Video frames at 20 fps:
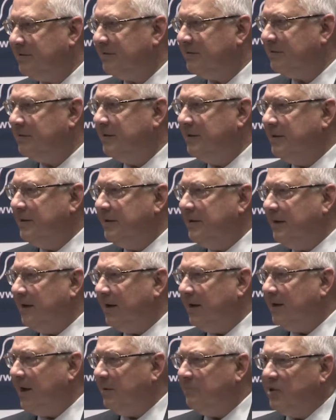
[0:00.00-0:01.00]

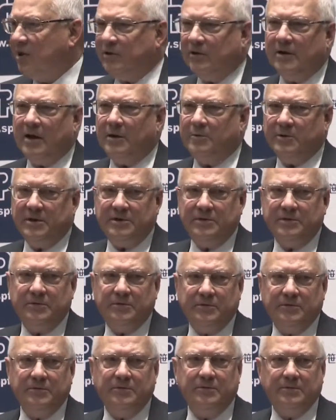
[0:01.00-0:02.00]
and I'm not allowed
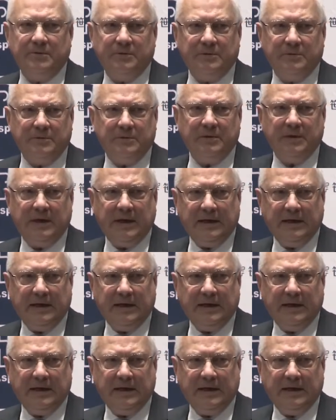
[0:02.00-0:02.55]
to do